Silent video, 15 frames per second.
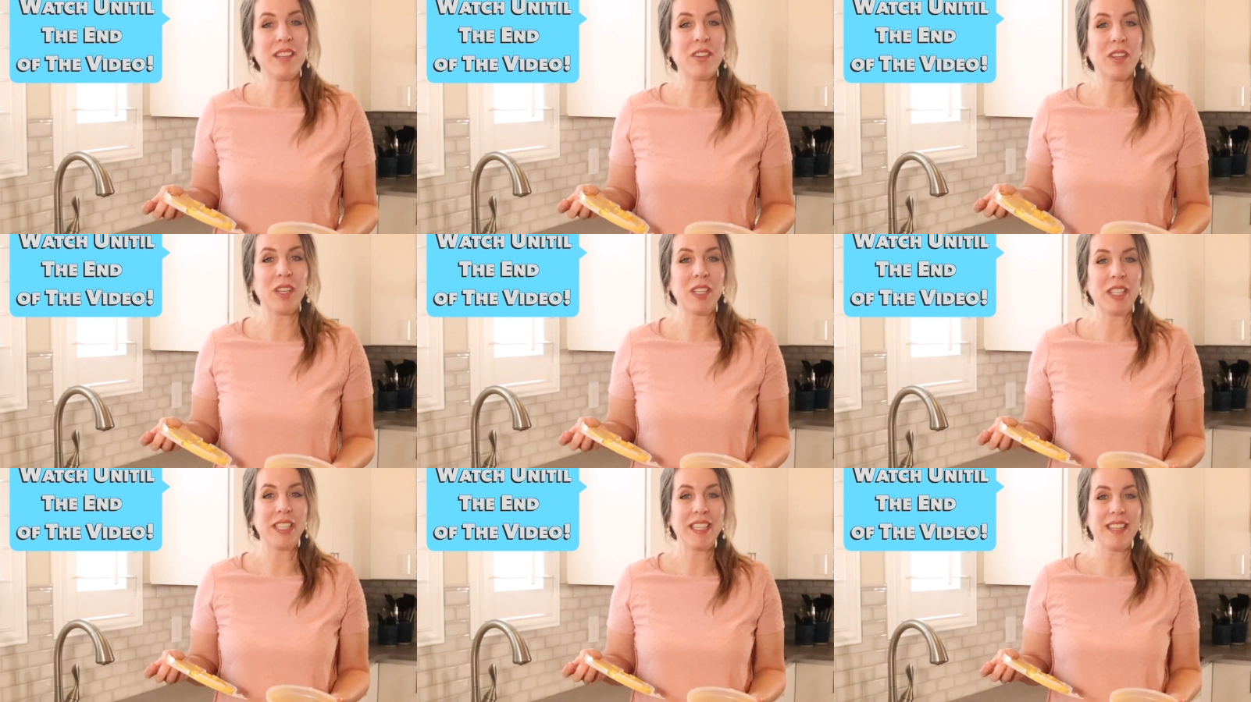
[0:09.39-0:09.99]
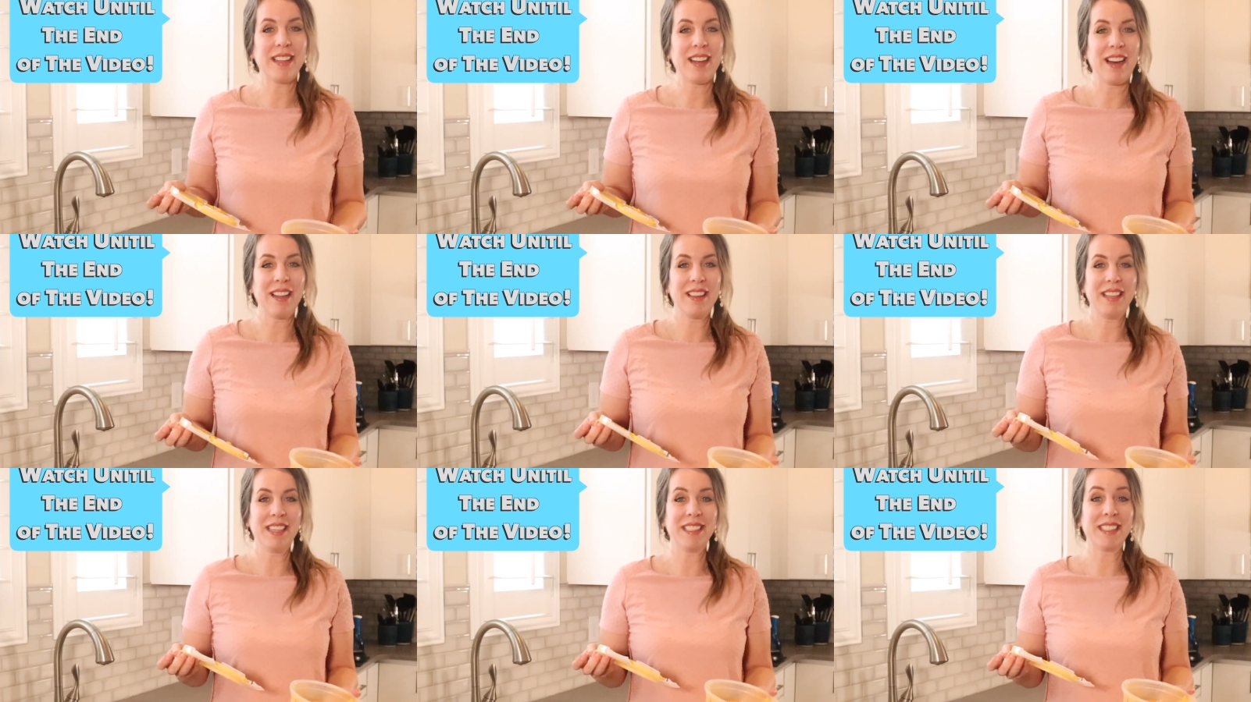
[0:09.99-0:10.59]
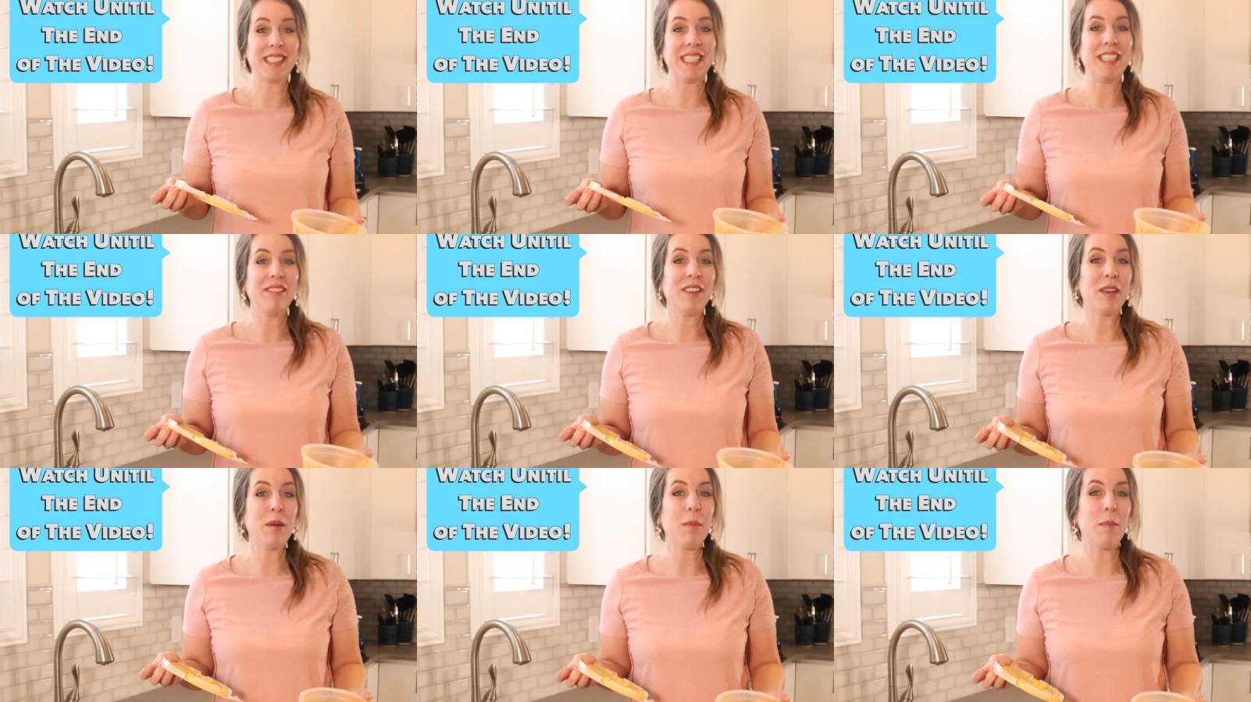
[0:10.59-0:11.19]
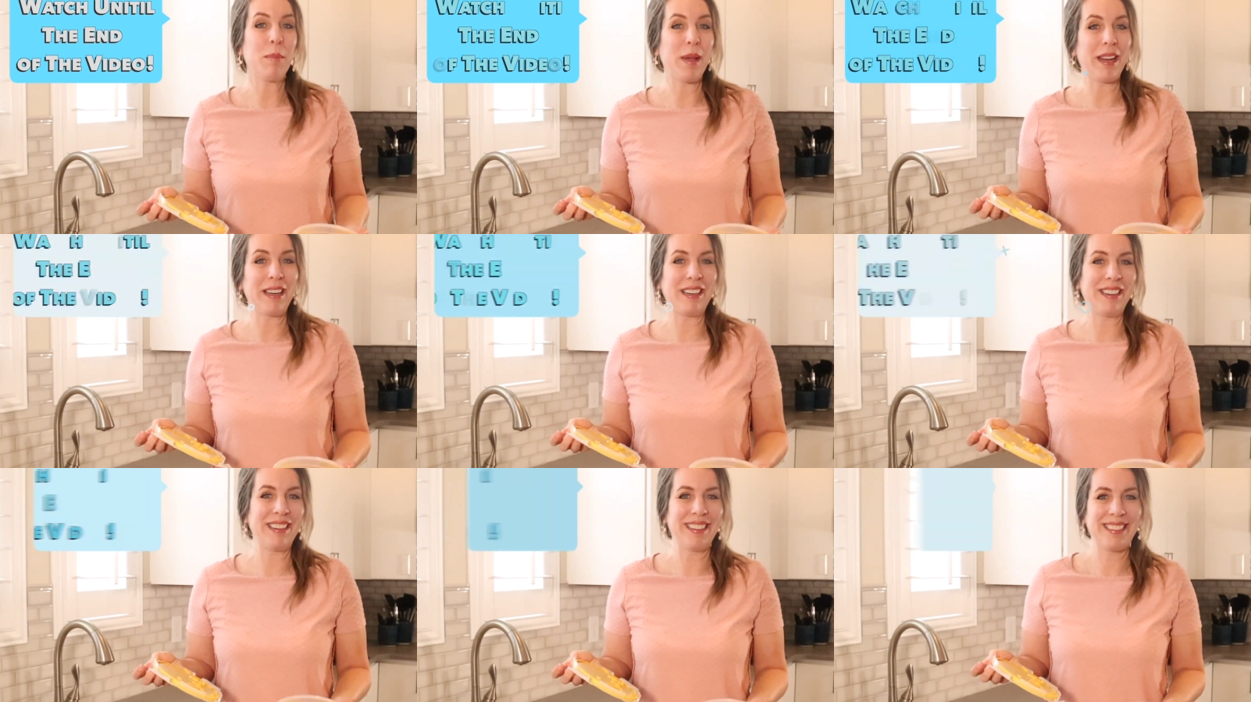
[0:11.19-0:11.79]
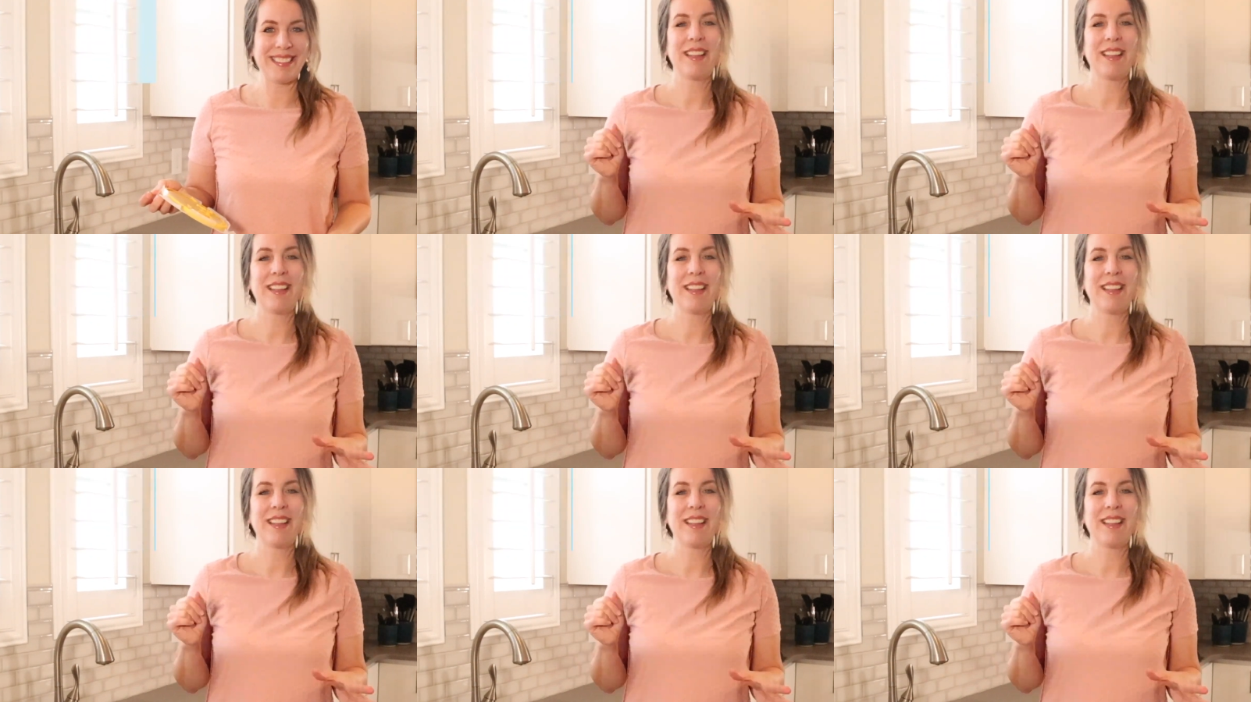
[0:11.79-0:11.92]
you can clean it that I think is even better.